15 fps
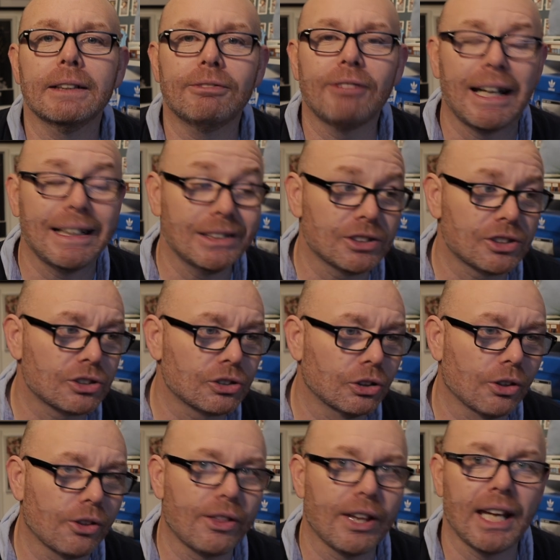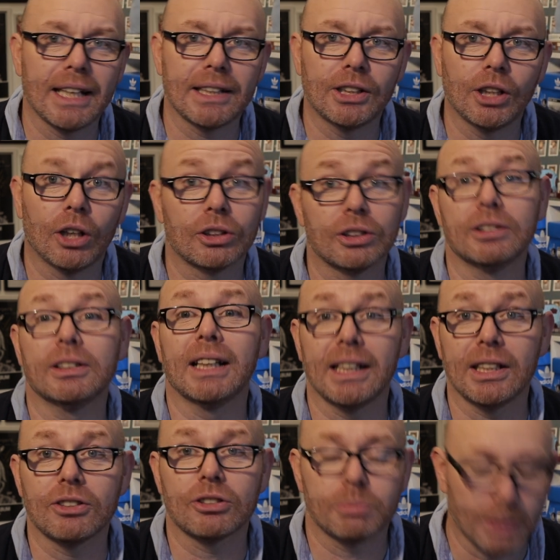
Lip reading: events, so they'd gone, and they used